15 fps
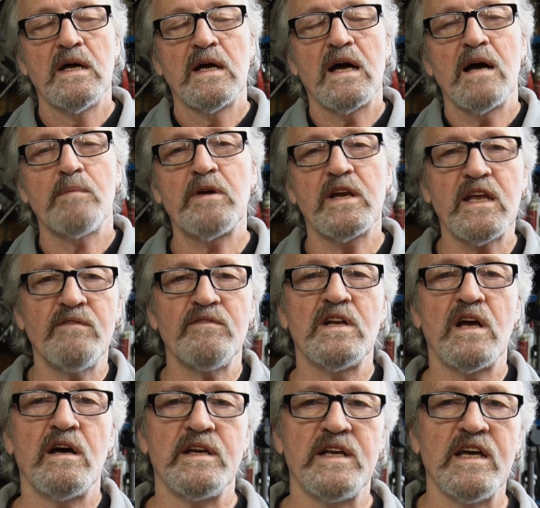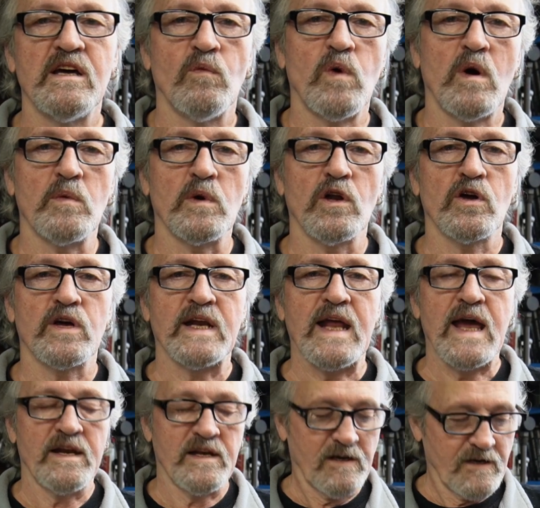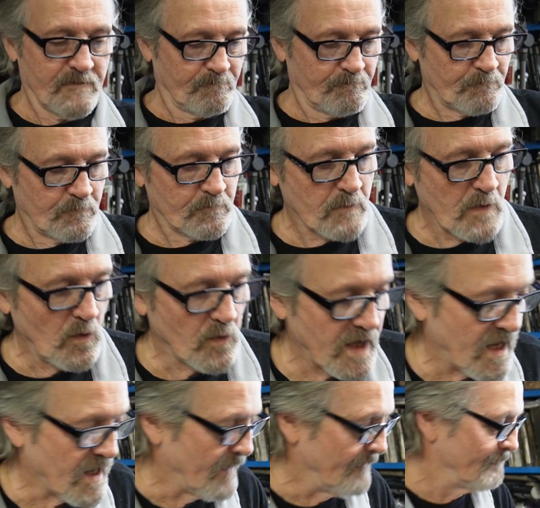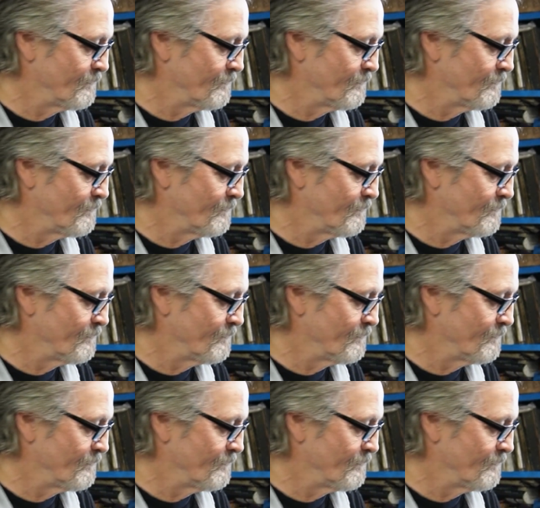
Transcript: But I'll give you an idea of what we're looking at here. Okay,